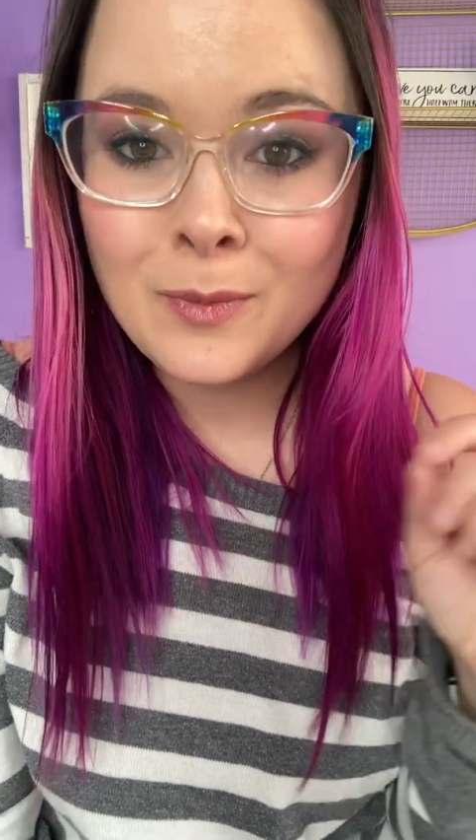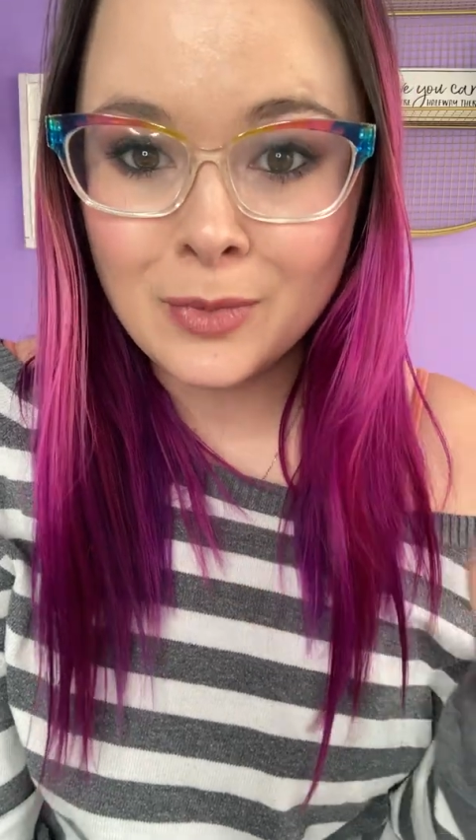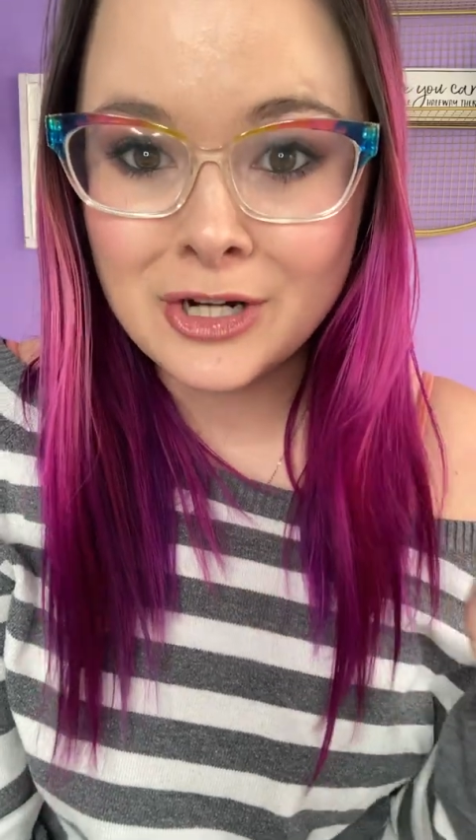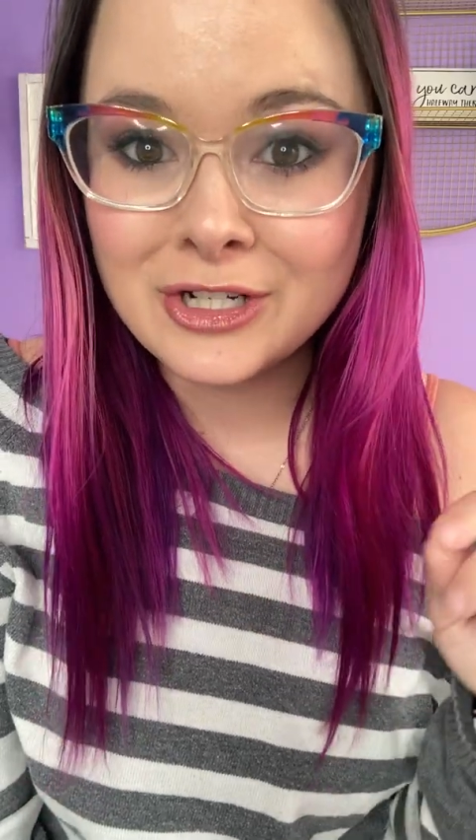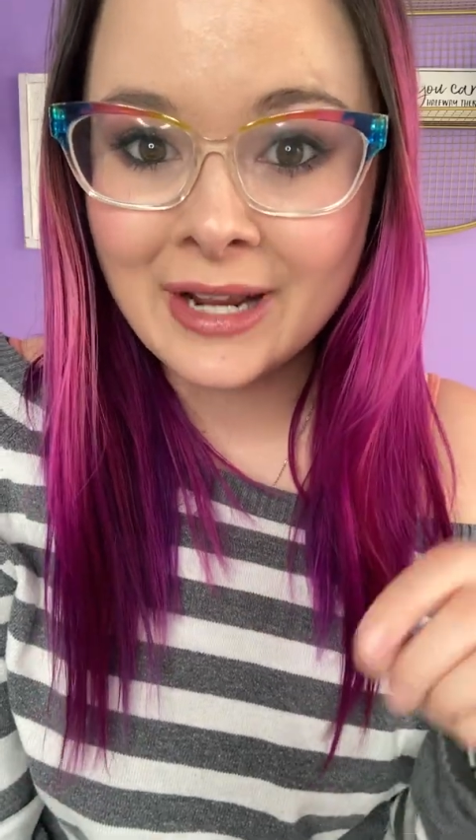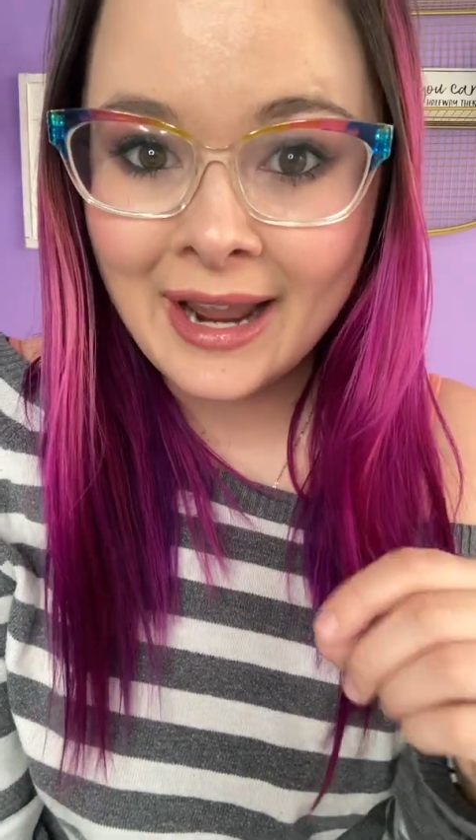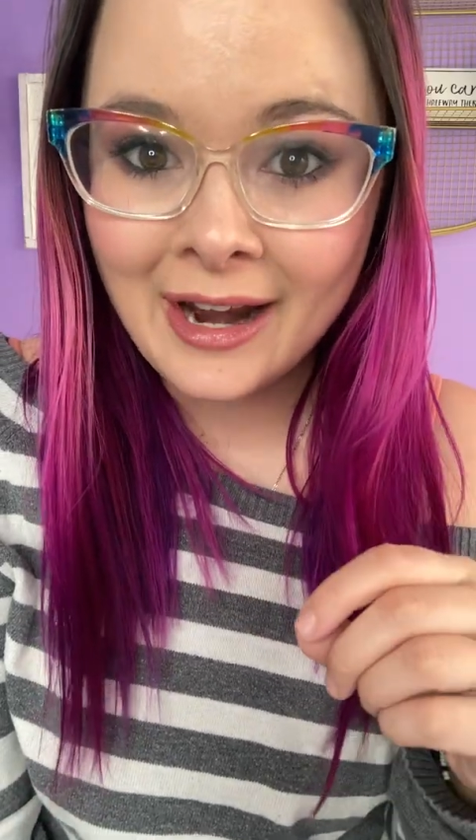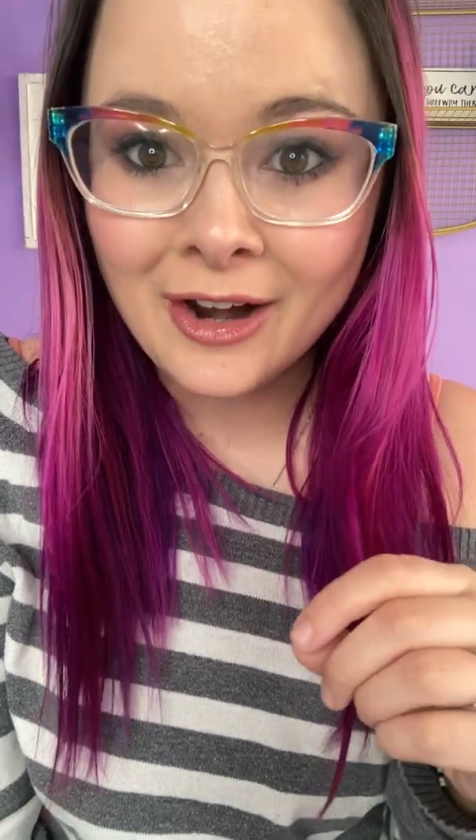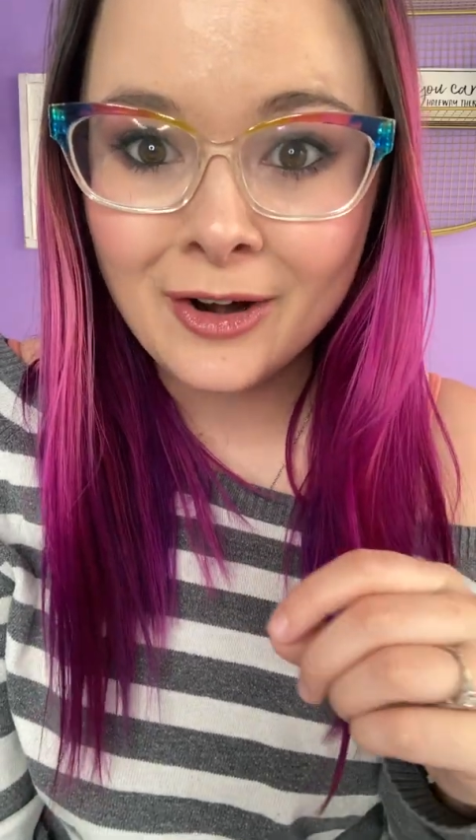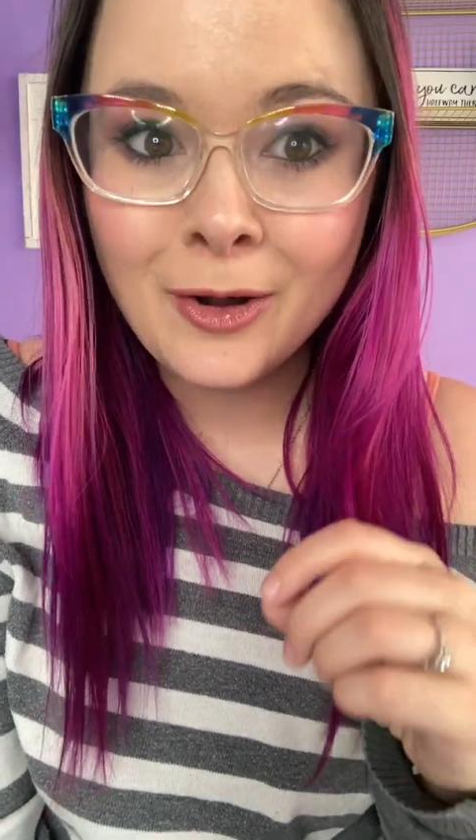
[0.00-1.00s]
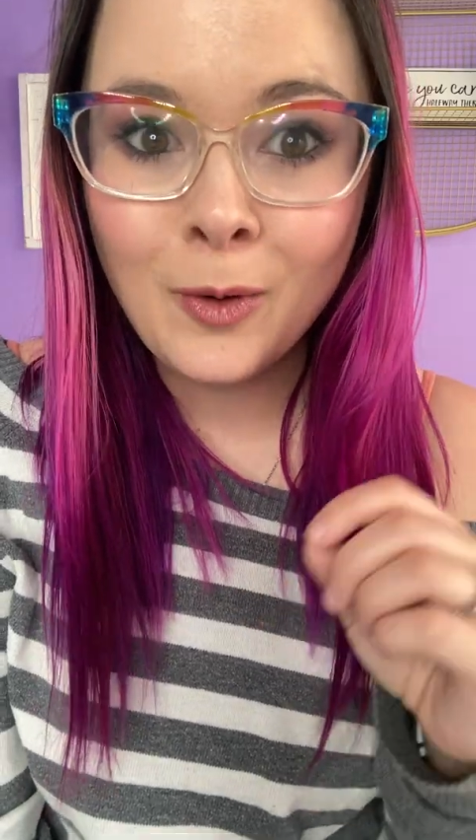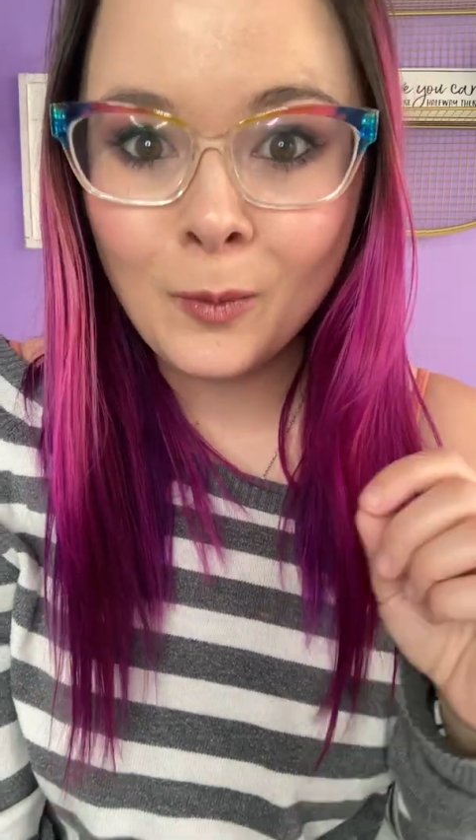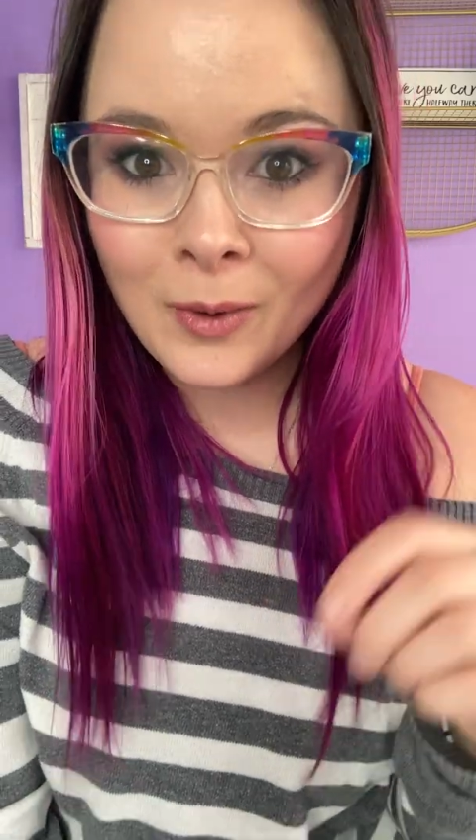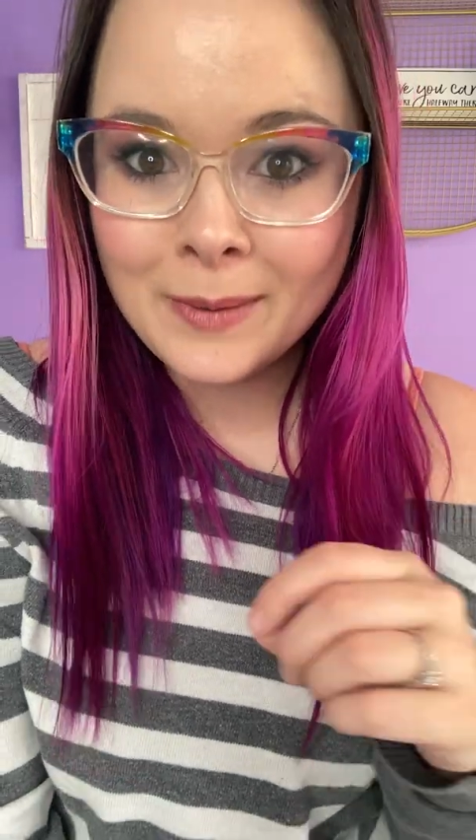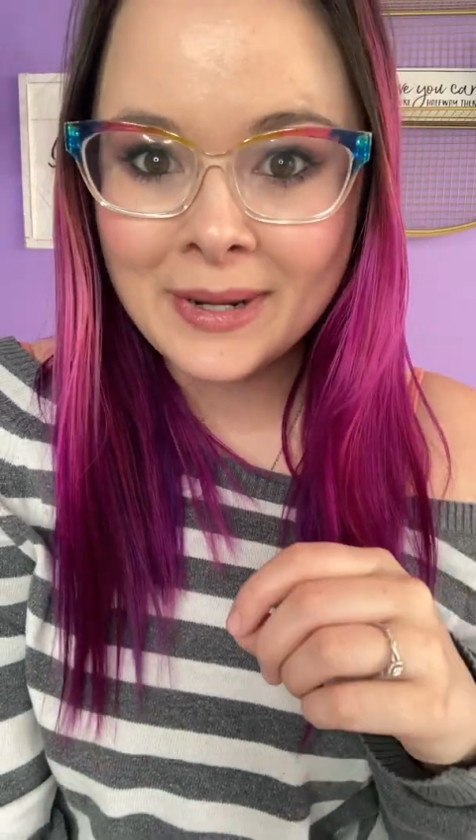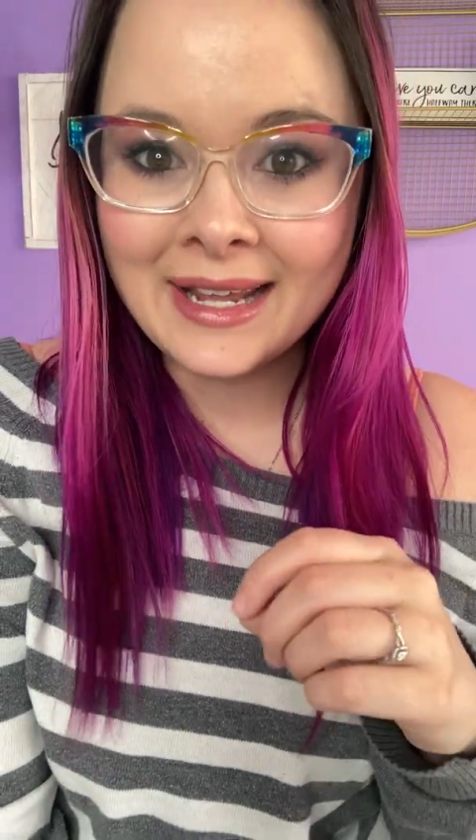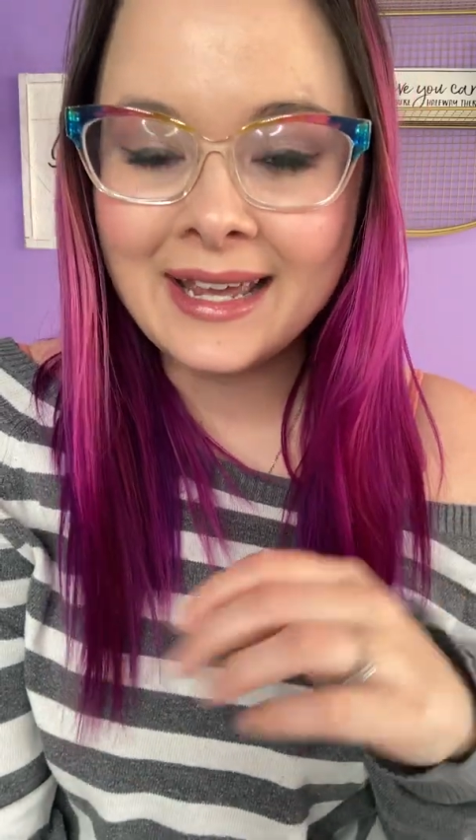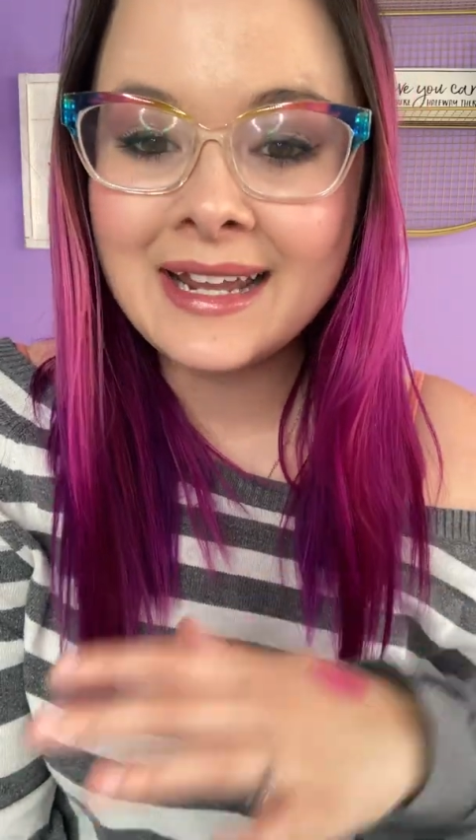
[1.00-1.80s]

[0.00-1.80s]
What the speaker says: brushing hair, 1 minute,